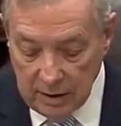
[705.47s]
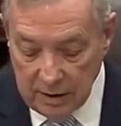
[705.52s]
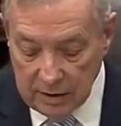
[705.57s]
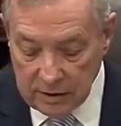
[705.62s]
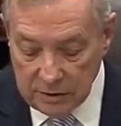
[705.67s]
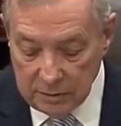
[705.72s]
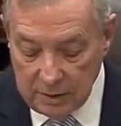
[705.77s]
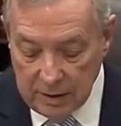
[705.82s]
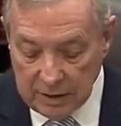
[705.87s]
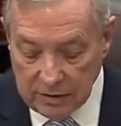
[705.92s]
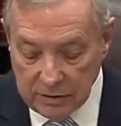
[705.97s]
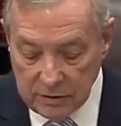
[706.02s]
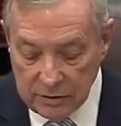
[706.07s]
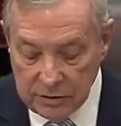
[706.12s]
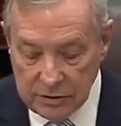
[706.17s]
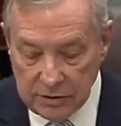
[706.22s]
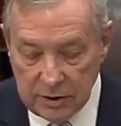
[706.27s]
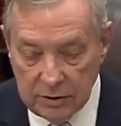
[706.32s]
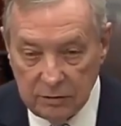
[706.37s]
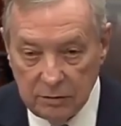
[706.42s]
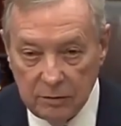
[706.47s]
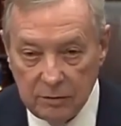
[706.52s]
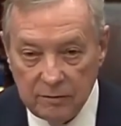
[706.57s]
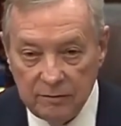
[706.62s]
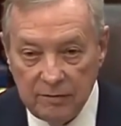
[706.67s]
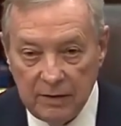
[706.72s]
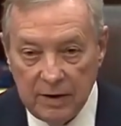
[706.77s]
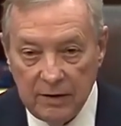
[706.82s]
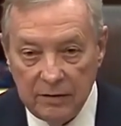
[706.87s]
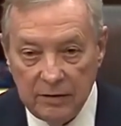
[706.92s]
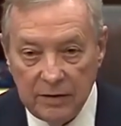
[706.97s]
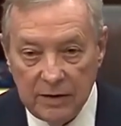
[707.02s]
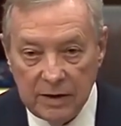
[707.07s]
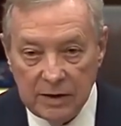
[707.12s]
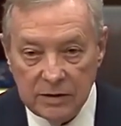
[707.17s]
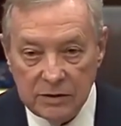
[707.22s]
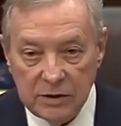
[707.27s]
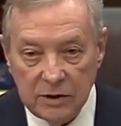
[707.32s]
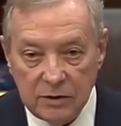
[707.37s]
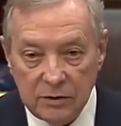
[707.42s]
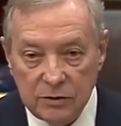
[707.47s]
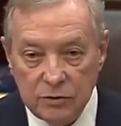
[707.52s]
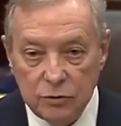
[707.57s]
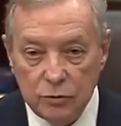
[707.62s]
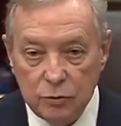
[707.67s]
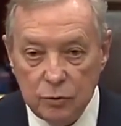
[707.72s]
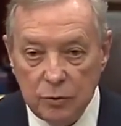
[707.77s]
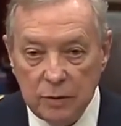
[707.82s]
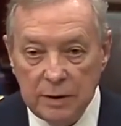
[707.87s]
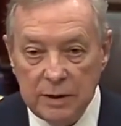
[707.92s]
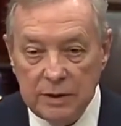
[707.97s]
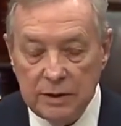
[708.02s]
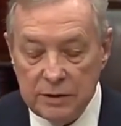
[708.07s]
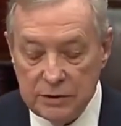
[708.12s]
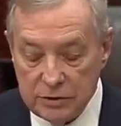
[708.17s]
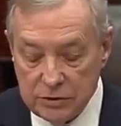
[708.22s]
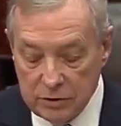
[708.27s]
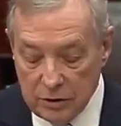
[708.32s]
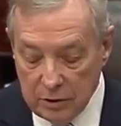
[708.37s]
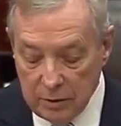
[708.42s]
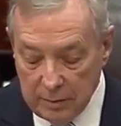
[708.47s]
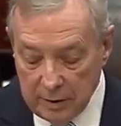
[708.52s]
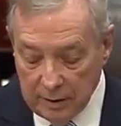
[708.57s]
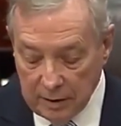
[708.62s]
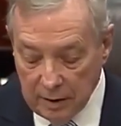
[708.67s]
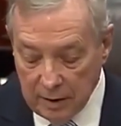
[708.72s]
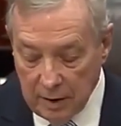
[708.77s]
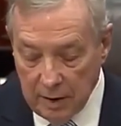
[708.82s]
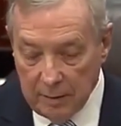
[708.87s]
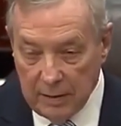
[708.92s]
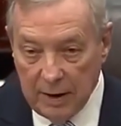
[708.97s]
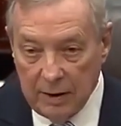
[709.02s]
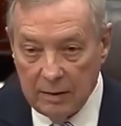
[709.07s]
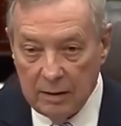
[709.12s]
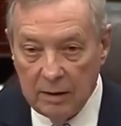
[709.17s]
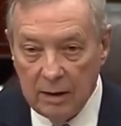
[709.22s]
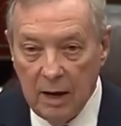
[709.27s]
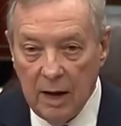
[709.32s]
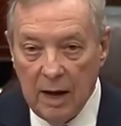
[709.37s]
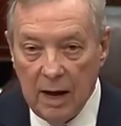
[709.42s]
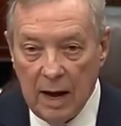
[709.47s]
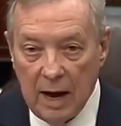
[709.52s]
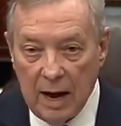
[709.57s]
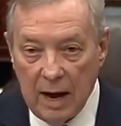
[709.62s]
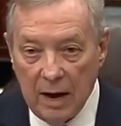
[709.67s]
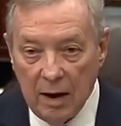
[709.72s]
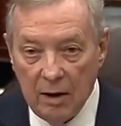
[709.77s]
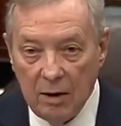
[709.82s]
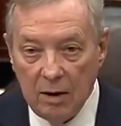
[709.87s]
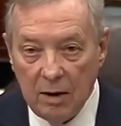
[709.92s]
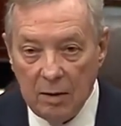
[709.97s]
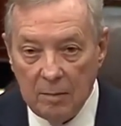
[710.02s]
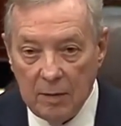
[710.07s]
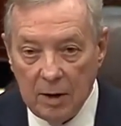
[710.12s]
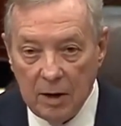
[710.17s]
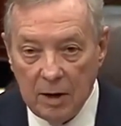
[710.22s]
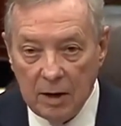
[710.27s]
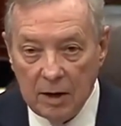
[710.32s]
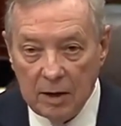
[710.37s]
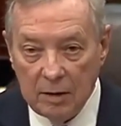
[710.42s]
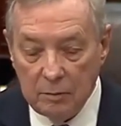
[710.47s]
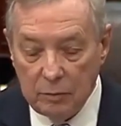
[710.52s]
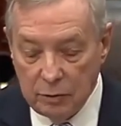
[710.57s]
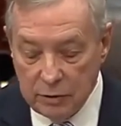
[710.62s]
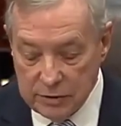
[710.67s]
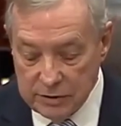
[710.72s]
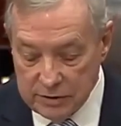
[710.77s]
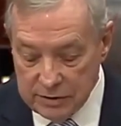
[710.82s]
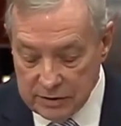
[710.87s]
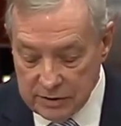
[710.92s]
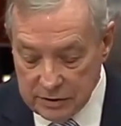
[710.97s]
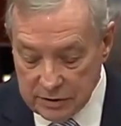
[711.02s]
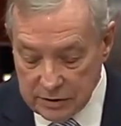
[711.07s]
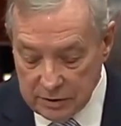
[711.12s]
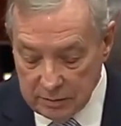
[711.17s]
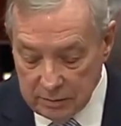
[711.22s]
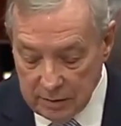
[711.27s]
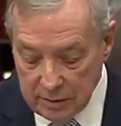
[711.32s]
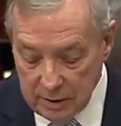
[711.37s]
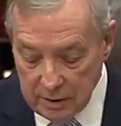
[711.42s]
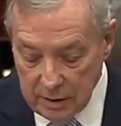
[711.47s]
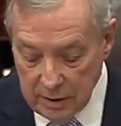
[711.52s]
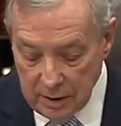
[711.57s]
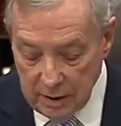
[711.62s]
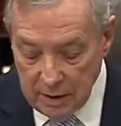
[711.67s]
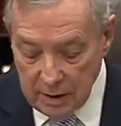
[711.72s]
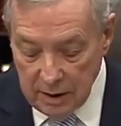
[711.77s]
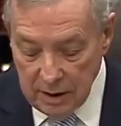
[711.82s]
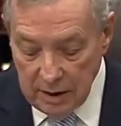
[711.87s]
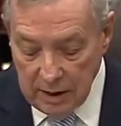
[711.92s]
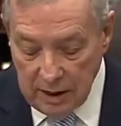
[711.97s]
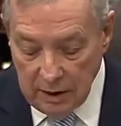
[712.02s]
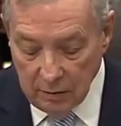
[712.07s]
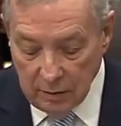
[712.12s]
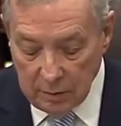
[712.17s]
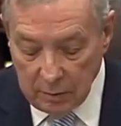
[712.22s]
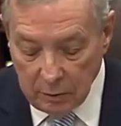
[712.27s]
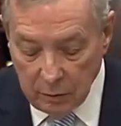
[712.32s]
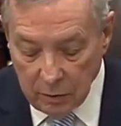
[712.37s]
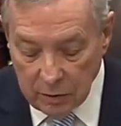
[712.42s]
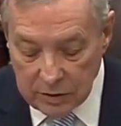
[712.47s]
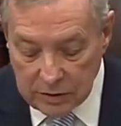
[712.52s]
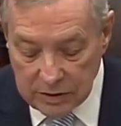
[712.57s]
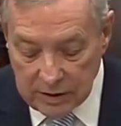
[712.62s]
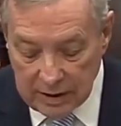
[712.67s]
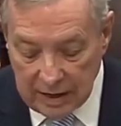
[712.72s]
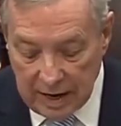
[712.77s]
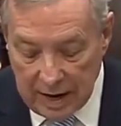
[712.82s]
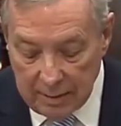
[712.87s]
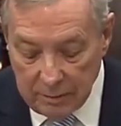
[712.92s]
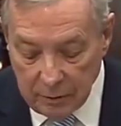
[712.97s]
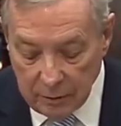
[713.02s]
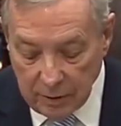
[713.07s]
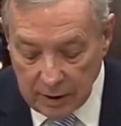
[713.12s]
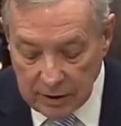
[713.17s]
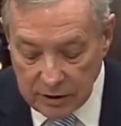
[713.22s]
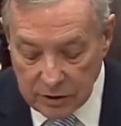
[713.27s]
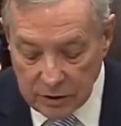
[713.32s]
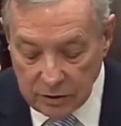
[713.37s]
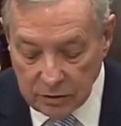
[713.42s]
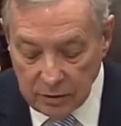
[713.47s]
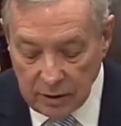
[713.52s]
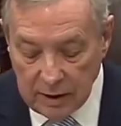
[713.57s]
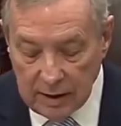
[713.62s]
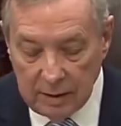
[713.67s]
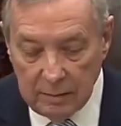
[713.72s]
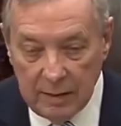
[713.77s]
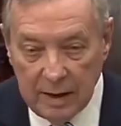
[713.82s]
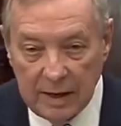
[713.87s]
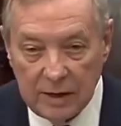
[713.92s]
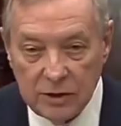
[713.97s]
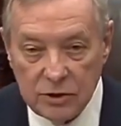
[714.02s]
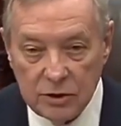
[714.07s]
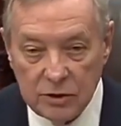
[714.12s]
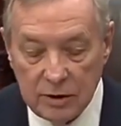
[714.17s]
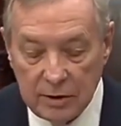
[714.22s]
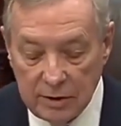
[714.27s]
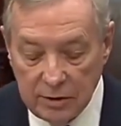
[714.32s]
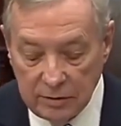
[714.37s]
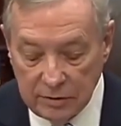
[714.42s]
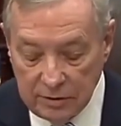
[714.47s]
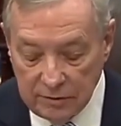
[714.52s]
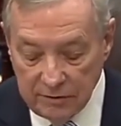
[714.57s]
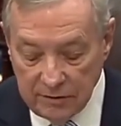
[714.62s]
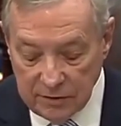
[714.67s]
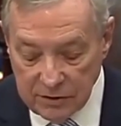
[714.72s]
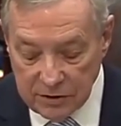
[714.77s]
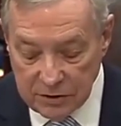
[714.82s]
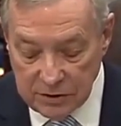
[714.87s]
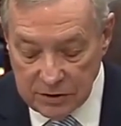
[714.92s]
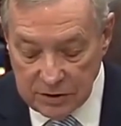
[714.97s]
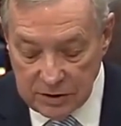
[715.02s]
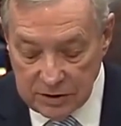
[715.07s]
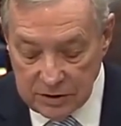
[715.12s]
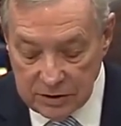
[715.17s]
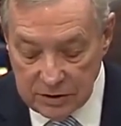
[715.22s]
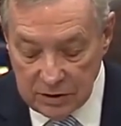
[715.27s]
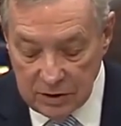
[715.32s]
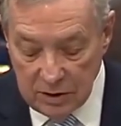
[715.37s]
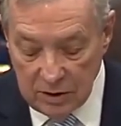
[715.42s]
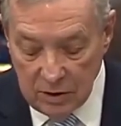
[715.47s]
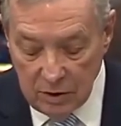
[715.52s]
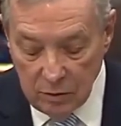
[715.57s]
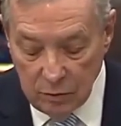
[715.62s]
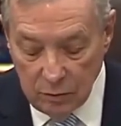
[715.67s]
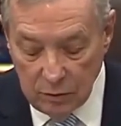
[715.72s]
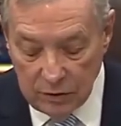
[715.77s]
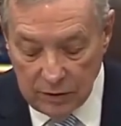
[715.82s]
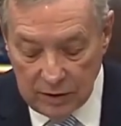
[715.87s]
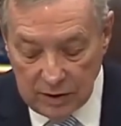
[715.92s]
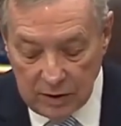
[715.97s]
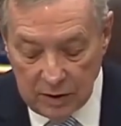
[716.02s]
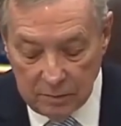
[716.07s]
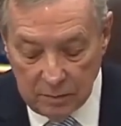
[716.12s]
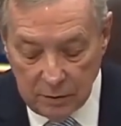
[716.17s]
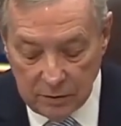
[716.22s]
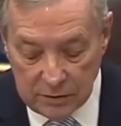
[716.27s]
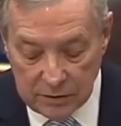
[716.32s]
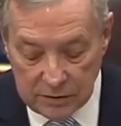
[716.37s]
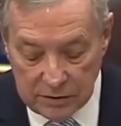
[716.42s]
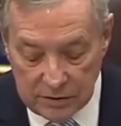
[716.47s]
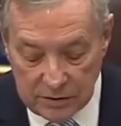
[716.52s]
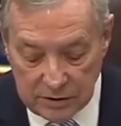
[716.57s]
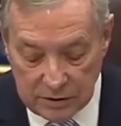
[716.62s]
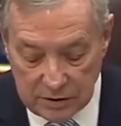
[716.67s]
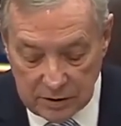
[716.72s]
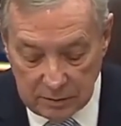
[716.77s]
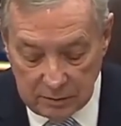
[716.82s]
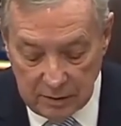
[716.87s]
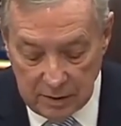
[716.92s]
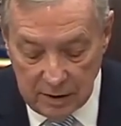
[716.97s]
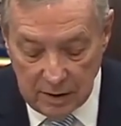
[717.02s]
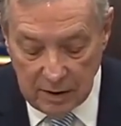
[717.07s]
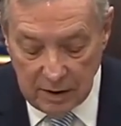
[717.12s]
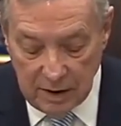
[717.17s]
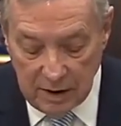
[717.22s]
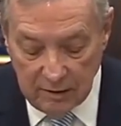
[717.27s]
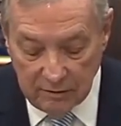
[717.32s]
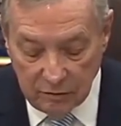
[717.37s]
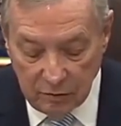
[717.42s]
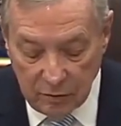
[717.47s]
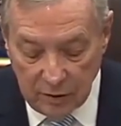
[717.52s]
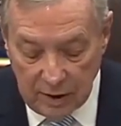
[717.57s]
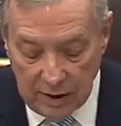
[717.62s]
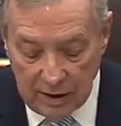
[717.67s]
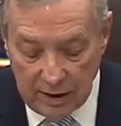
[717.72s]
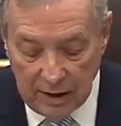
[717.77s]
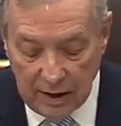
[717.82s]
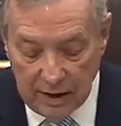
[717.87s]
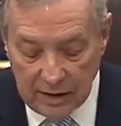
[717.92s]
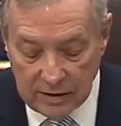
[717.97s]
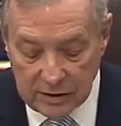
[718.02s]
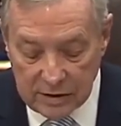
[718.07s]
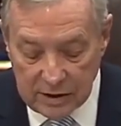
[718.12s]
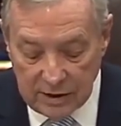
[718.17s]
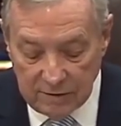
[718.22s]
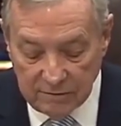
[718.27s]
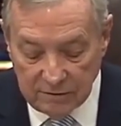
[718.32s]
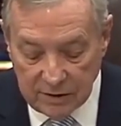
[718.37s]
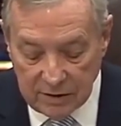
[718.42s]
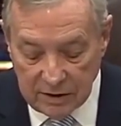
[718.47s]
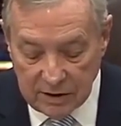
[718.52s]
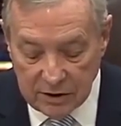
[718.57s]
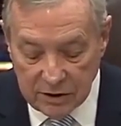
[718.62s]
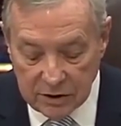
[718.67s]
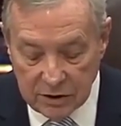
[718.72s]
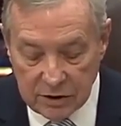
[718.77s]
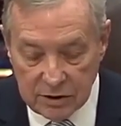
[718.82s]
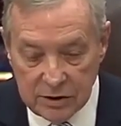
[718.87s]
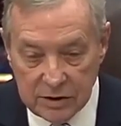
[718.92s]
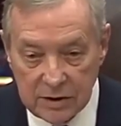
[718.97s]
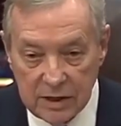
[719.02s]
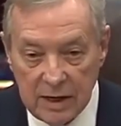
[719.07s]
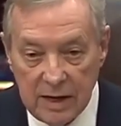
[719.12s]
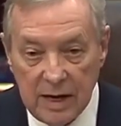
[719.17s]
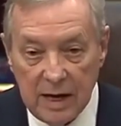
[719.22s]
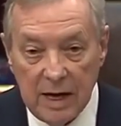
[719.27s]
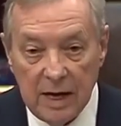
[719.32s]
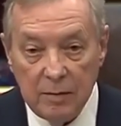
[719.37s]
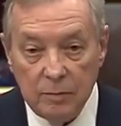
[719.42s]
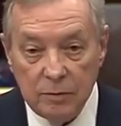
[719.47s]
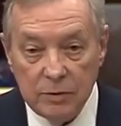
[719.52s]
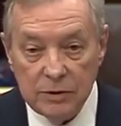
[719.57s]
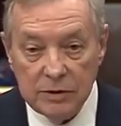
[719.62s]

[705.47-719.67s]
The Inspector General found things that are truly disturbing about our American prison system. He reports that operational and managerial deficiencies within the prison system have created unsafe conditions and